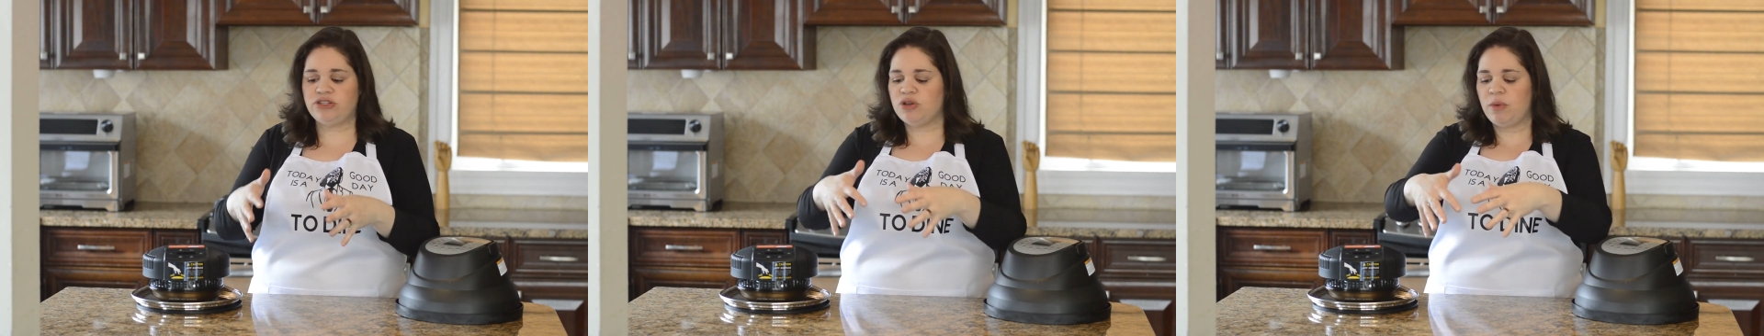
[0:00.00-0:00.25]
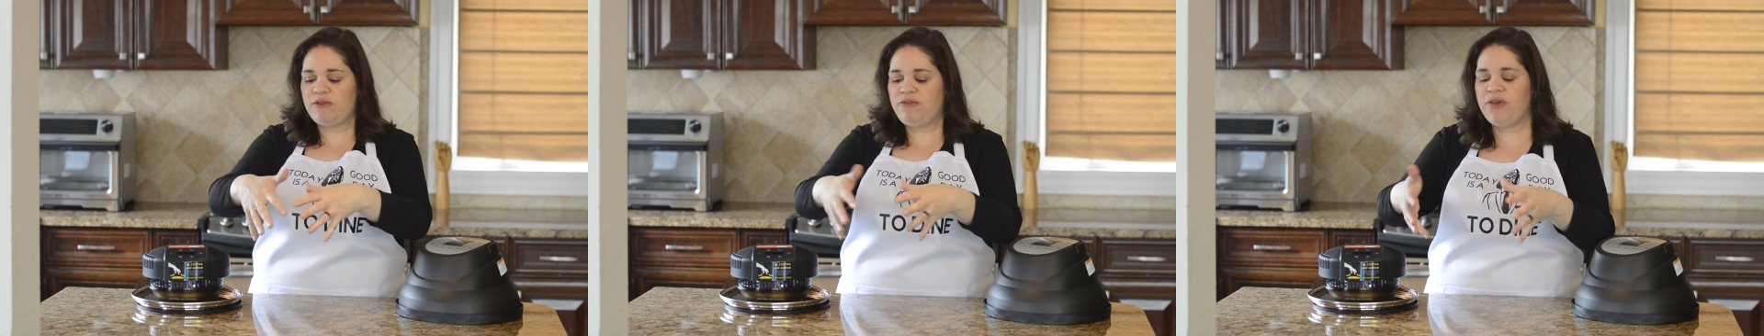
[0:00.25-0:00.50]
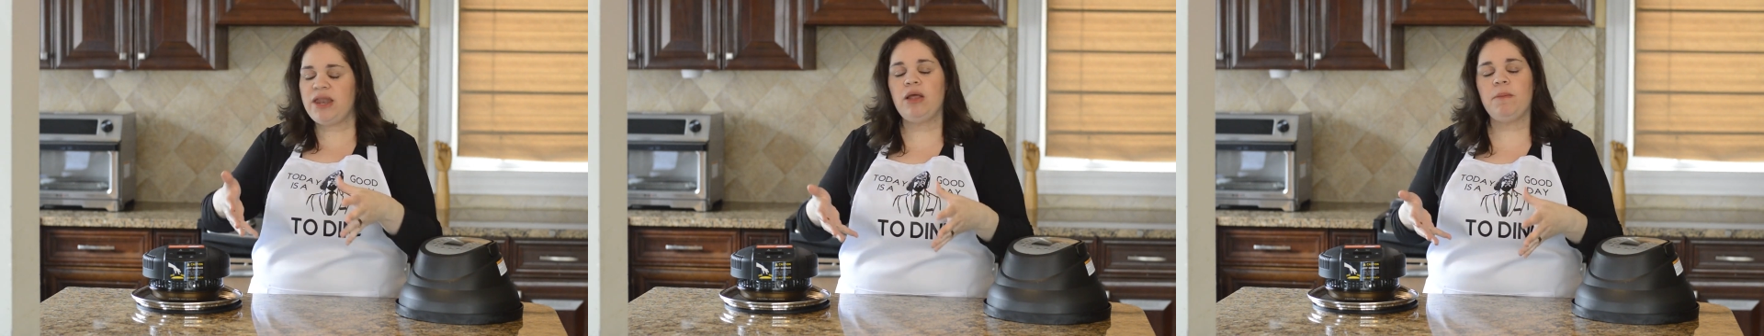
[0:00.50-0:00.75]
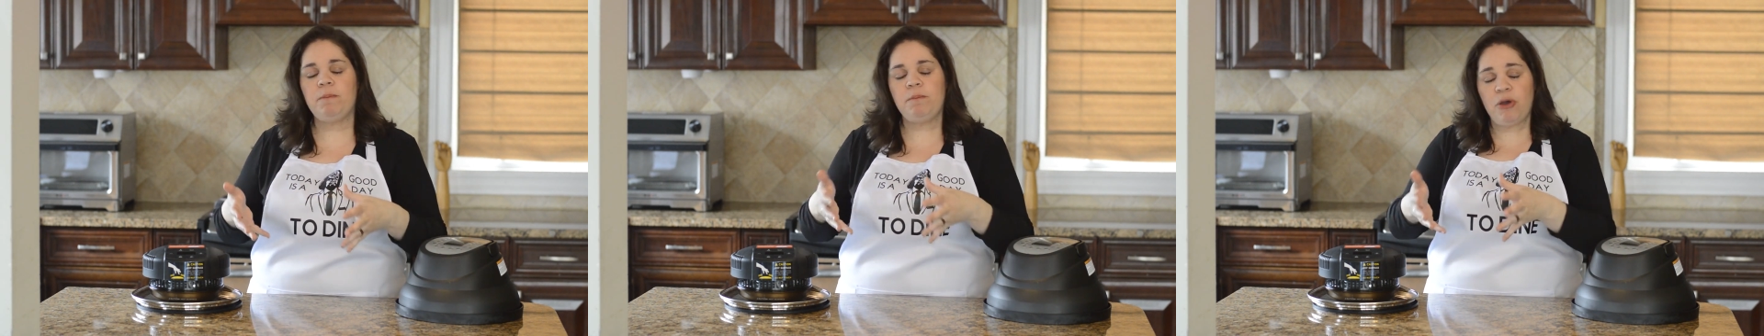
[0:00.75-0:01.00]
So it fit
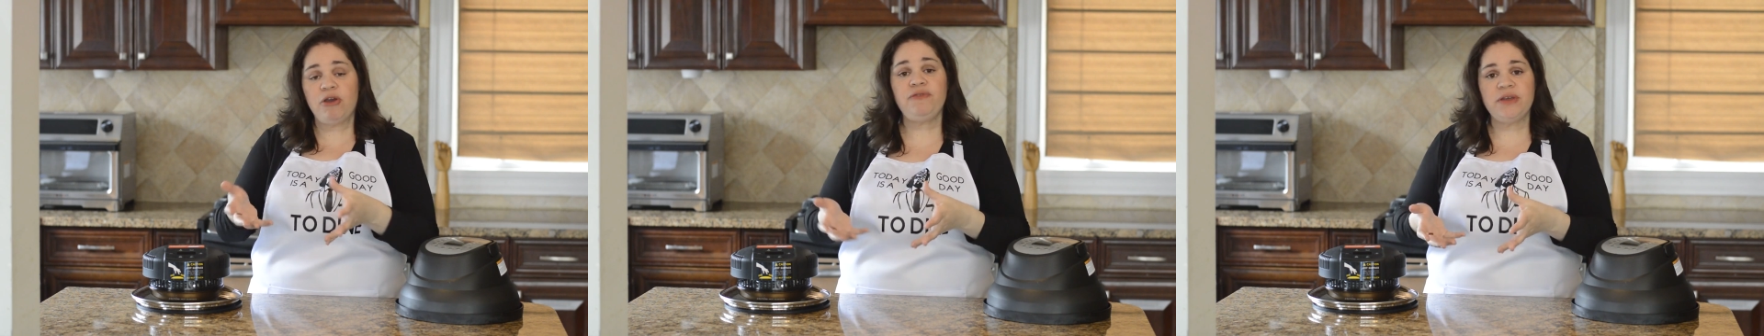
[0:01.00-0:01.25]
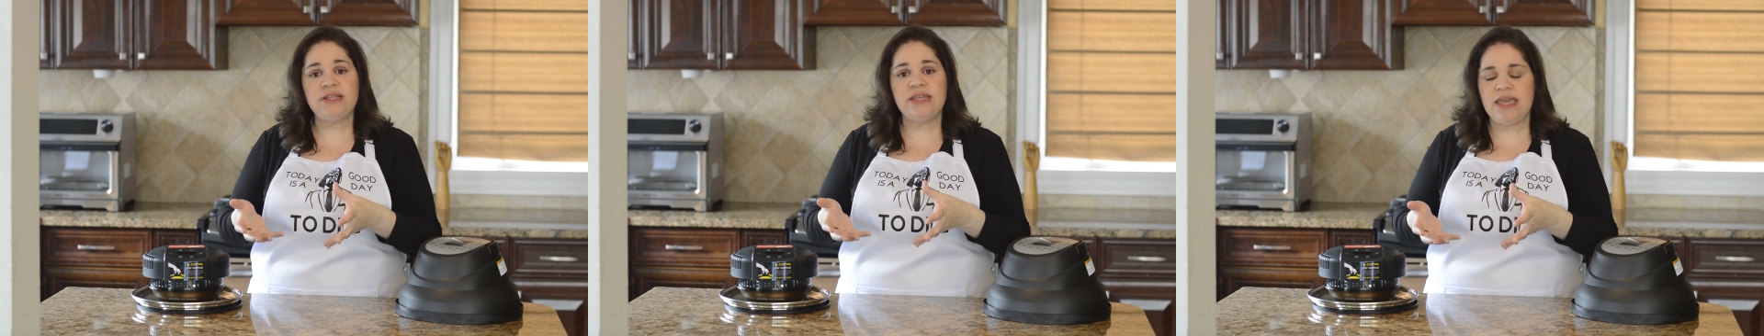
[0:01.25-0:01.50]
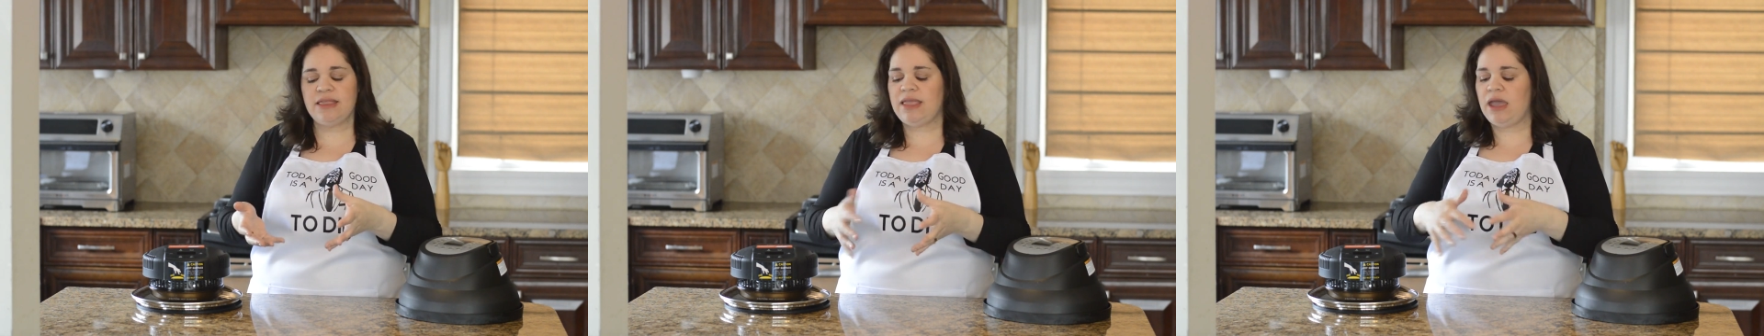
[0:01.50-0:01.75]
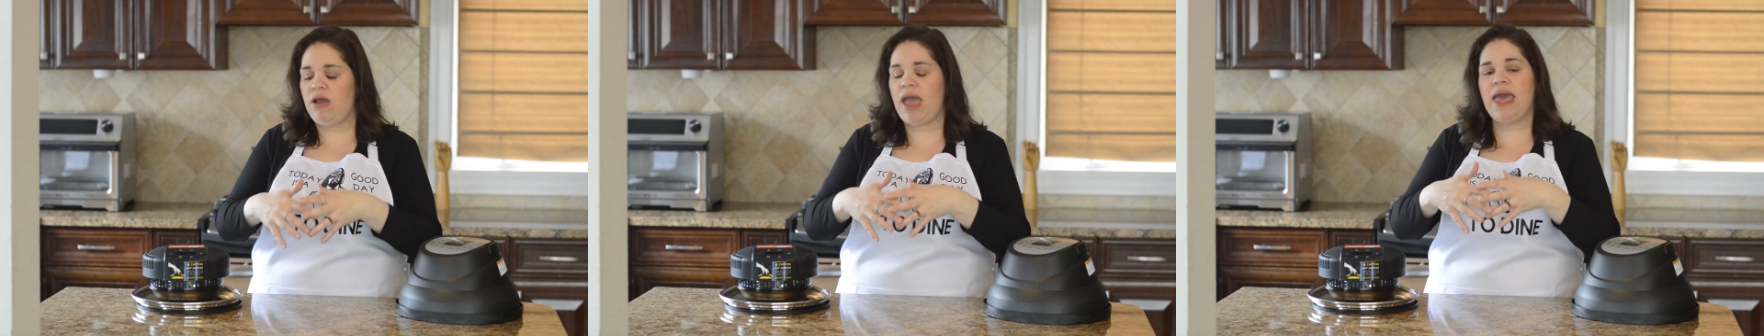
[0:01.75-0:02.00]
perfectly in
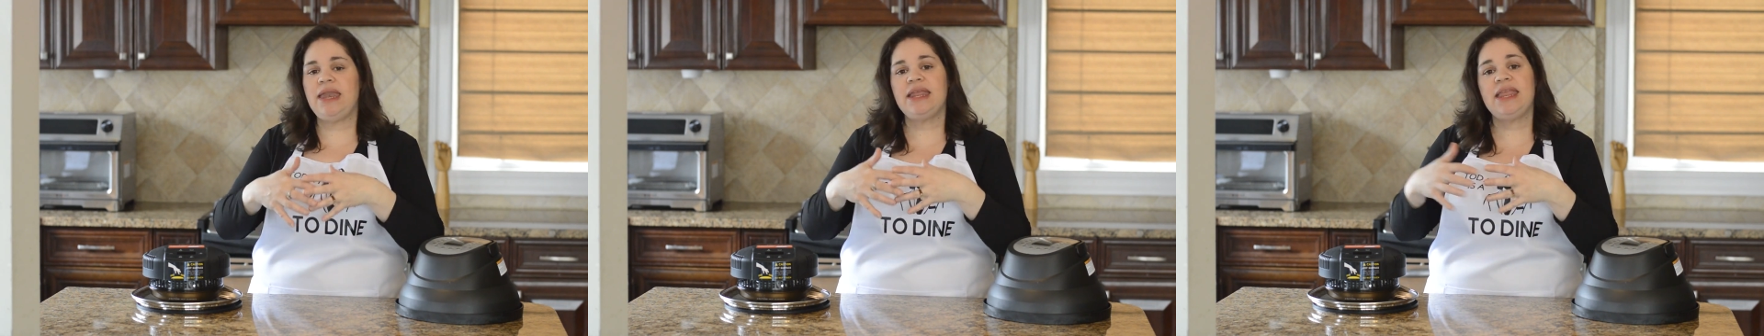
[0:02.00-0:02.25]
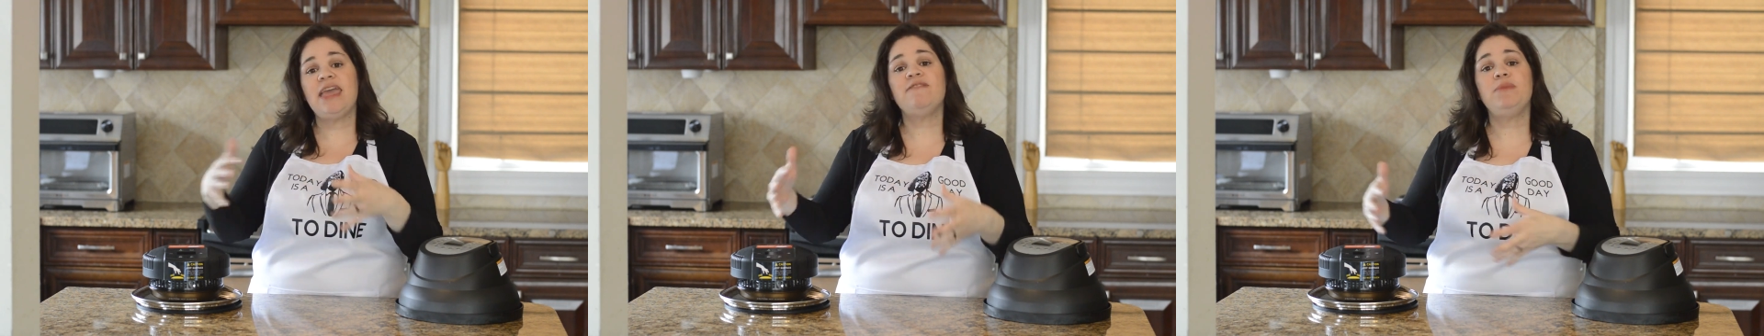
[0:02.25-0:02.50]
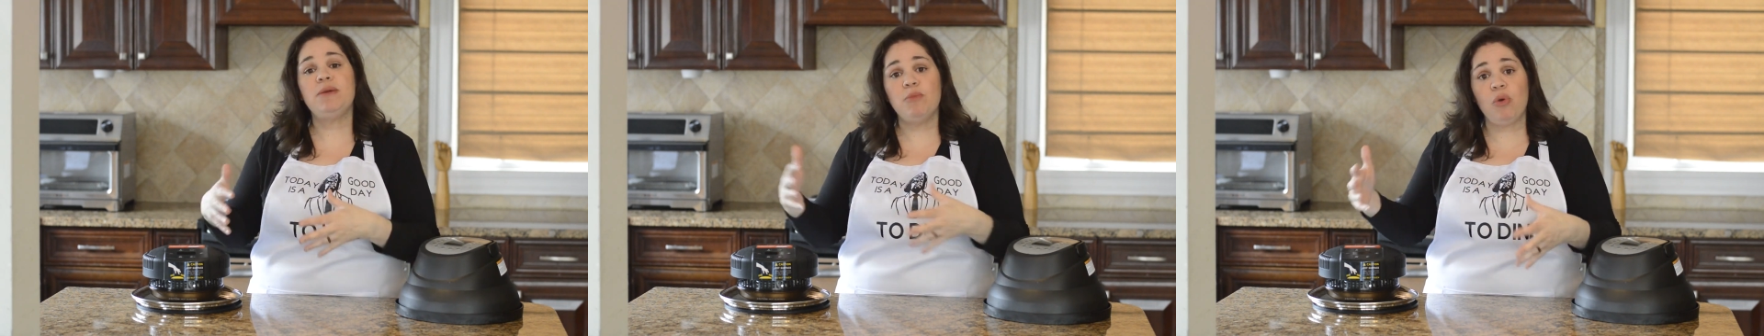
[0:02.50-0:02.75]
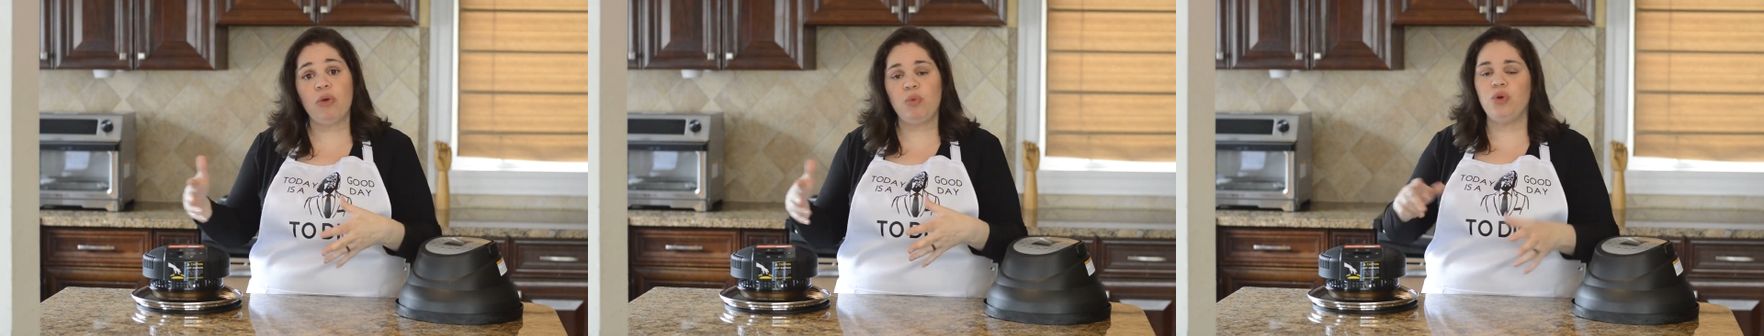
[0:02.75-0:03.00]
there, and it gave me
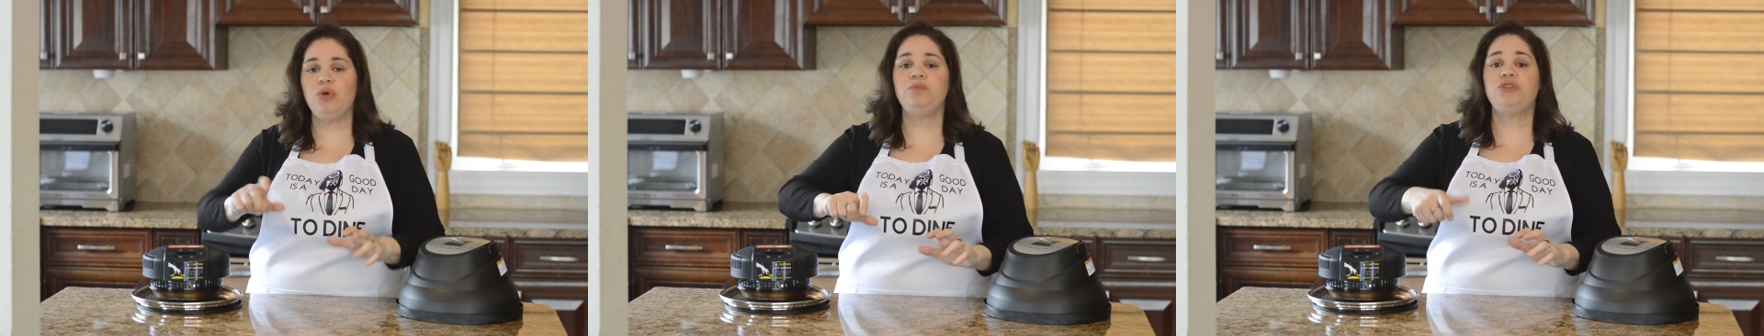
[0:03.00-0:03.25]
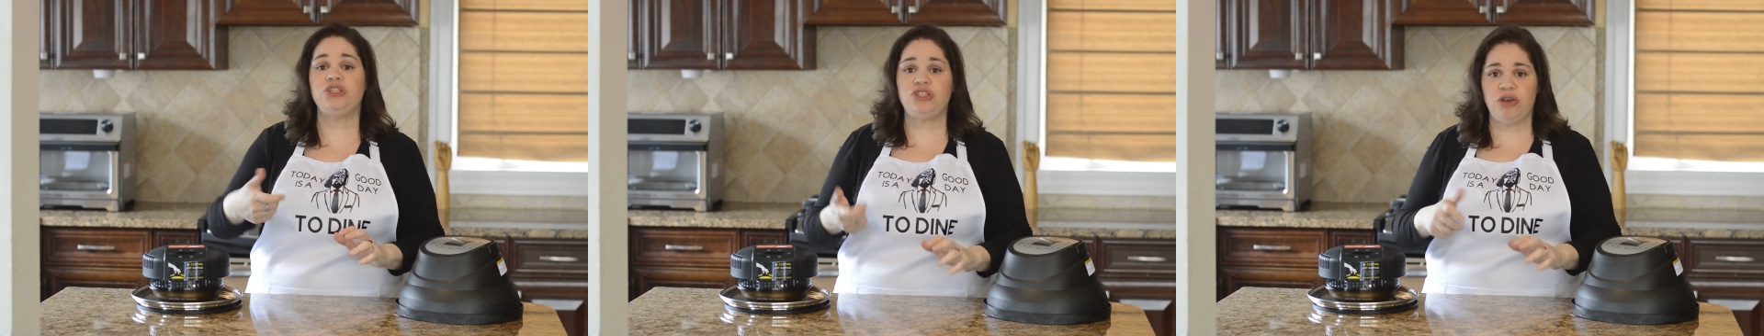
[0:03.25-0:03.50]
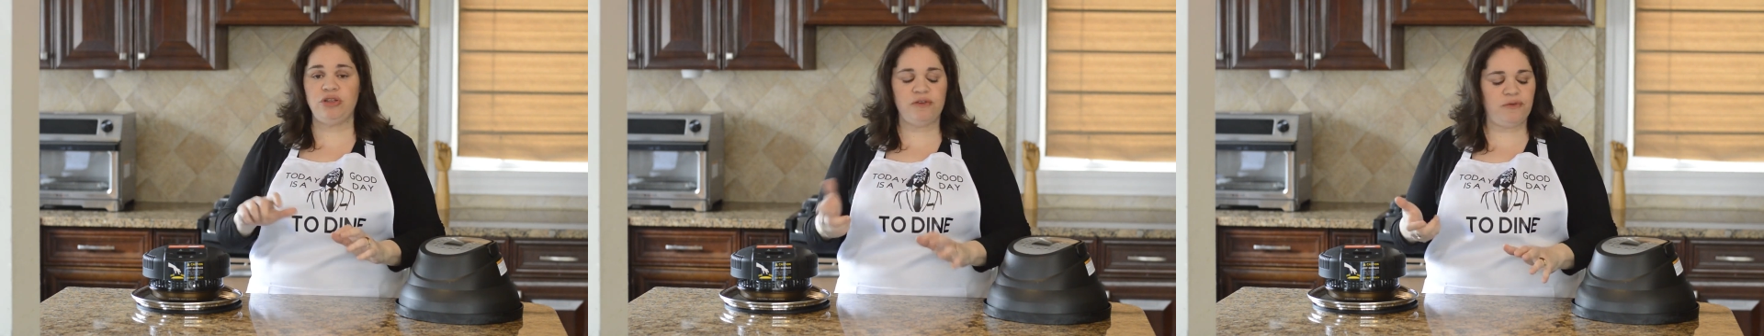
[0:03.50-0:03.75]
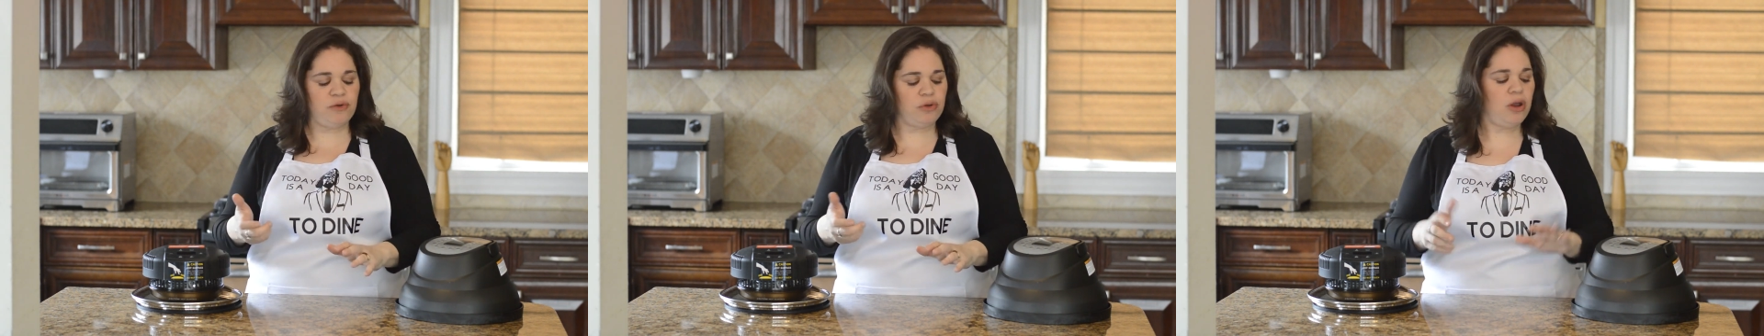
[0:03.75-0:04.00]
more room to turn the
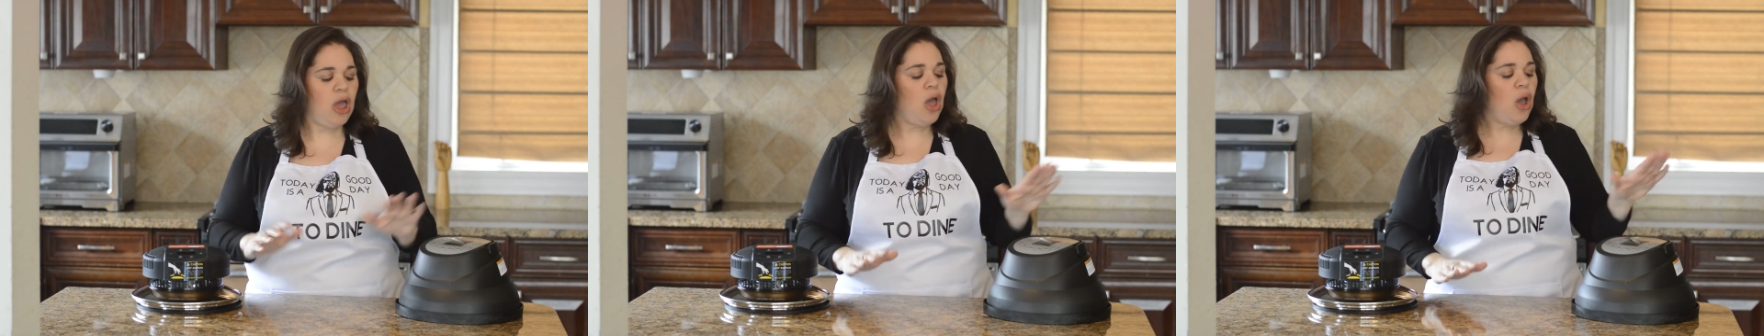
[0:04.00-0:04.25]
food.